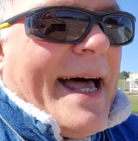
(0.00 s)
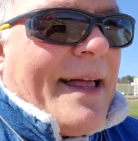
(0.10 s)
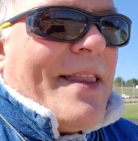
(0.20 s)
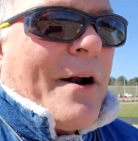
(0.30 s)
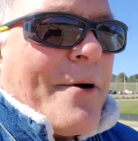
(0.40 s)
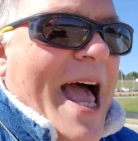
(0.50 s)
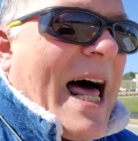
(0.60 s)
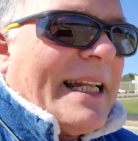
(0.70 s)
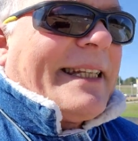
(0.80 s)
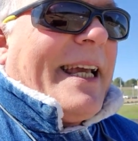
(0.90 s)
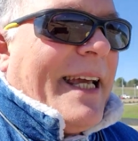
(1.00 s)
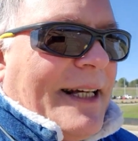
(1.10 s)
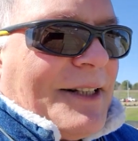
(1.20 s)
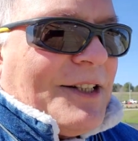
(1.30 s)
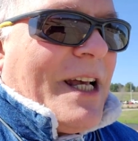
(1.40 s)
The reality
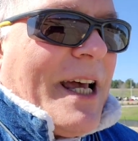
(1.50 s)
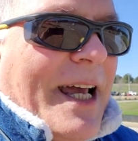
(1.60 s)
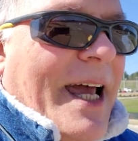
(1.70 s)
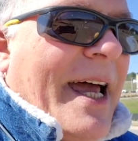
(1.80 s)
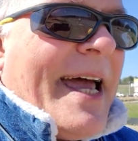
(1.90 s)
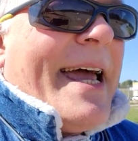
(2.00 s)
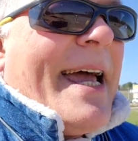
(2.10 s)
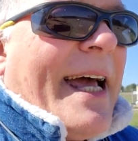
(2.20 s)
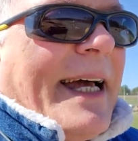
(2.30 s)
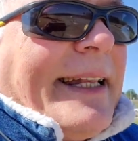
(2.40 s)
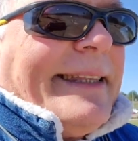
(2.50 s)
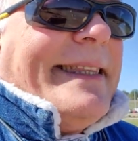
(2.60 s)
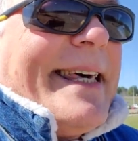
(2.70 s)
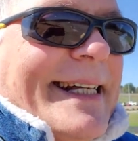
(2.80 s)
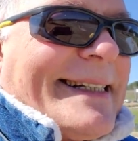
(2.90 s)
is
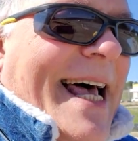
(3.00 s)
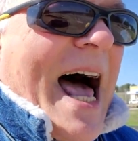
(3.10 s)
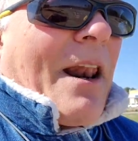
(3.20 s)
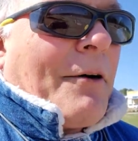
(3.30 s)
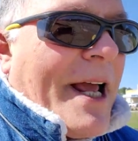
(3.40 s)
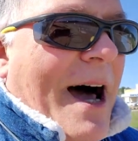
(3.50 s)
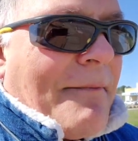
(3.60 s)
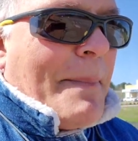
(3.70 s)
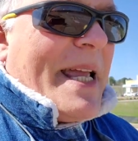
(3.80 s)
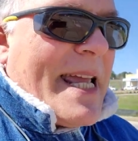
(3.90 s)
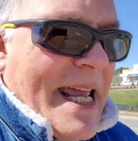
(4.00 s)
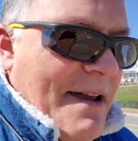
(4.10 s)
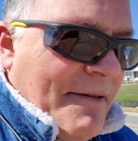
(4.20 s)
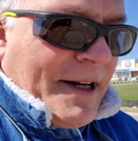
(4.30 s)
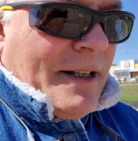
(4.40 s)
the salary have been
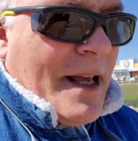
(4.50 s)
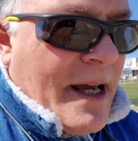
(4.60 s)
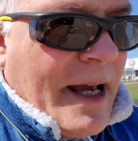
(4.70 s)
given